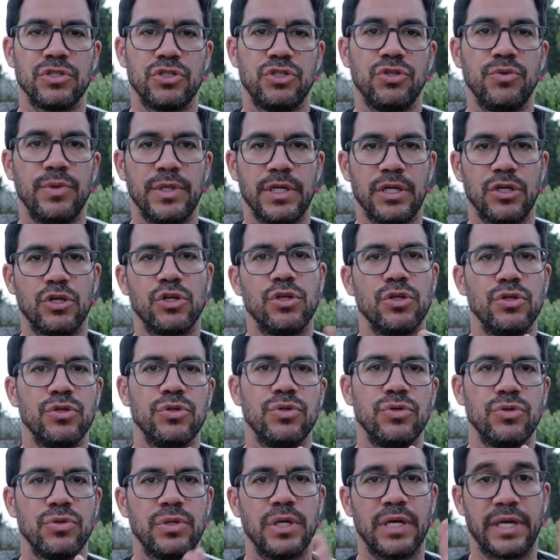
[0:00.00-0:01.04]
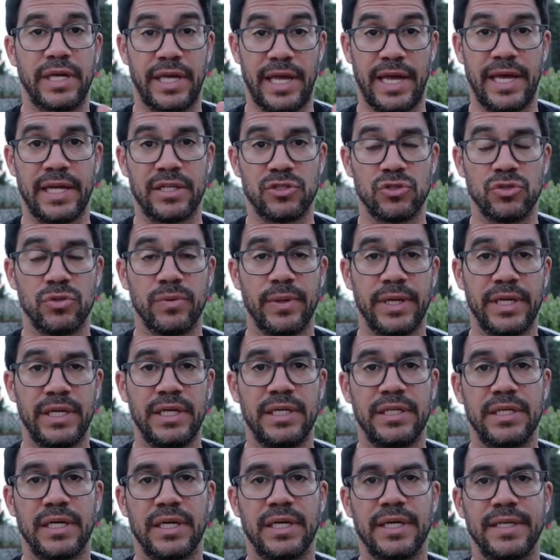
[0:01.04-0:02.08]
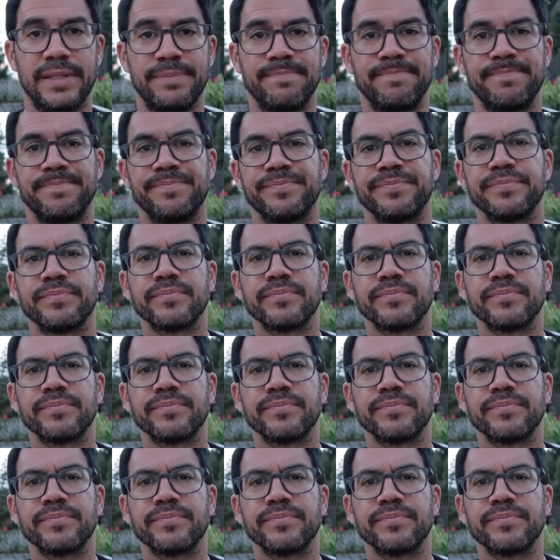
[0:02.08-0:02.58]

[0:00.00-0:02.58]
to include a cancel anytime,